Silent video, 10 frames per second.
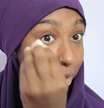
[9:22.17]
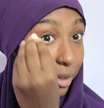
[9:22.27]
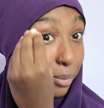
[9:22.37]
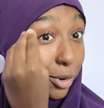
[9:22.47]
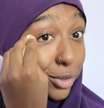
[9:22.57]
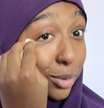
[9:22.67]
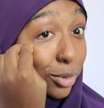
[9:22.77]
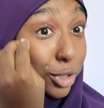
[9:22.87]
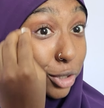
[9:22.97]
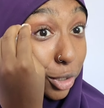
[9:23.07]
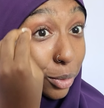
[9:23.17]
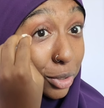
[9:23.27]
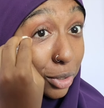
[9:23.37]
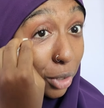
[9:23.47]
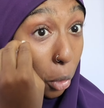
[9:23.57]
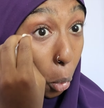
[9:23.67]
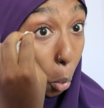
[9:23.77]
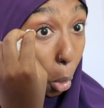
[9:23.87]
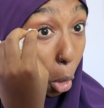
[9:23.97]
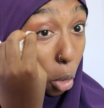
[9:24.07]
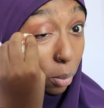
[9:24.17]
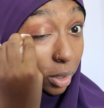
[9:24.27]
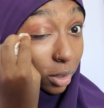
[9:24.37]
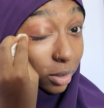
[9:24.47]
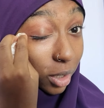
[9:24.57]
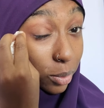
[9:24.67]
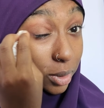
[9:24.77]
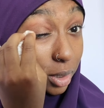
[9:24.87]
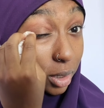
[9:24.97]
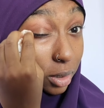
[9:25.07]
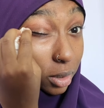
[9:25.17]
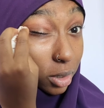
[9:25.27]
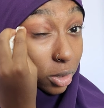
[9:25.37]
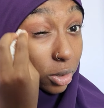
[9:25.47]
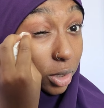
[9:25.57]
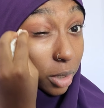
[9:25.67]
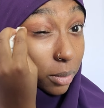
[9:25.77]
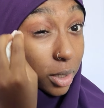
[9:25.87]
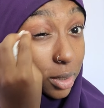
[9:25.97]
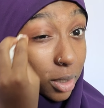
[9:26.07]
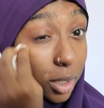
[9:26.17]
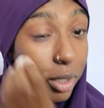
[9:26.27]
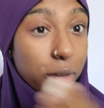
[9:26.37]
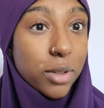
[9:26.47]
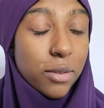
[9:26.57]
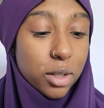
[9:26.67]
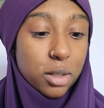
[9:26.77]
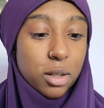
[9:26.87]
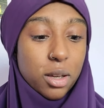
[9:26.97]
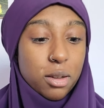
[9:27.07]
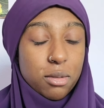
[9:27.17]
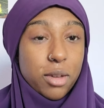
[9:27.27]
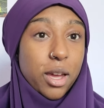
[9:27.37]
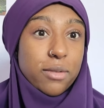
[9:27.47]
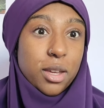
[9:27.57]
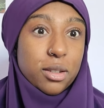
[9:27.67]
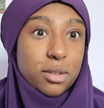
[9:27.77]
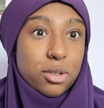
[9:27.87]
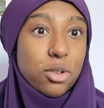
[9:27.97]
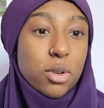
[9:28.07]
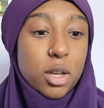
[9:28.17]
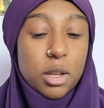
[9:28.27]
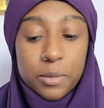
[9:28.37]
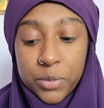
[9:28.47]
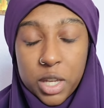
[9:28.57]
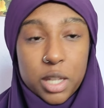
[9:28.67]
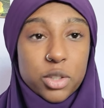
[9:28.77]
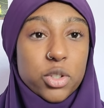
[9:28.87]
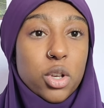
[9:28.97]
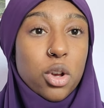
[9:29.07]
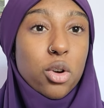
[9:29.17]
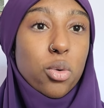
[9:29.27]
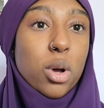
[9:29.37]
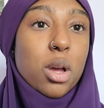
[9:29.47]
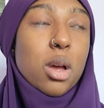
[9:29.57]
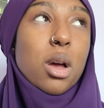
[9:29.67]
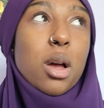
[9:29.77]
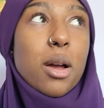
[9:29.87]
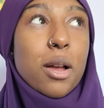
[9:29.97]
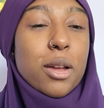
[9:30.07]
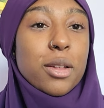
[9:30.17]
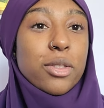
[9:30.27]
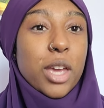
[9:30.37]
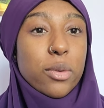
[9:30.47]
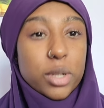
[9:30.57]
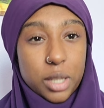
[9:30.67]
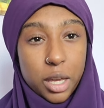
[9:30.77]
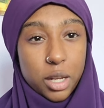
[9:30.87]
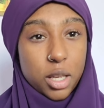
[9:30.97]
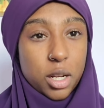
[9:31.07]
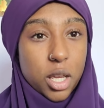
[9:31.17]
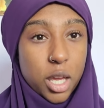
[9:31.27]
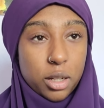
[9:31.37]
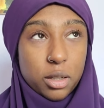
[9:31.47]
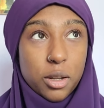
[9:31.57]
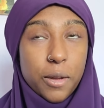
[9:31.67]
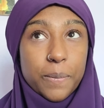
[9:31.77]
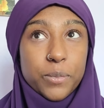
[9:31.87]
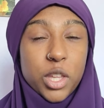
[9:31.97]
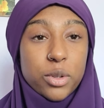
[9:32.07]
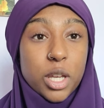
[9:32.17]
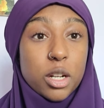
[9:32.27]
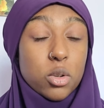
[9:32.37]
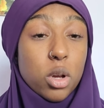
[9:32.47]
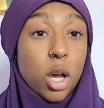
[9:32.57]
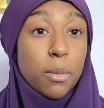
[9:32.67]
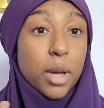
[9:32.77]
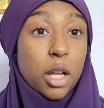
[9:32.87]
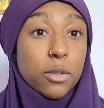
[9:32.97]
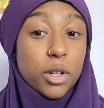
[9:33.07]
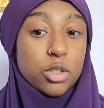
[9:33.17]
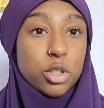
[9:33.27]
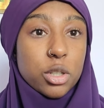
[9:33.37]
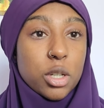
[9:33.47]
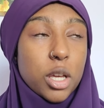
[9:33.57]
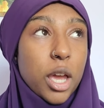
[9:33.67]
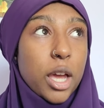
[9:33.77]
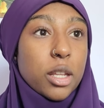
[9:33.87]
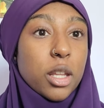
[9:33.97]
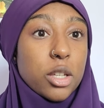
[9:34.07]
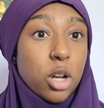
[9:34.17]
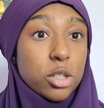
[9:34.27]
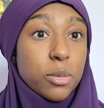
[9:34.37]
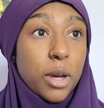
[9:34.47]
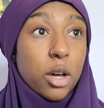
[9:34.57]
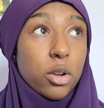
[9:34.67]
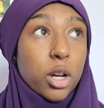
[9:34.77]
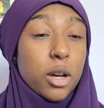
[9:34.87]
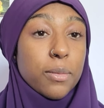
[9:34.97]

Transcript: in person, which I think was so, oh my god, that was, like, literally amazing. Like, I've never gotten to have that, because, you know. And so they recited Al-Fajr, and they talked about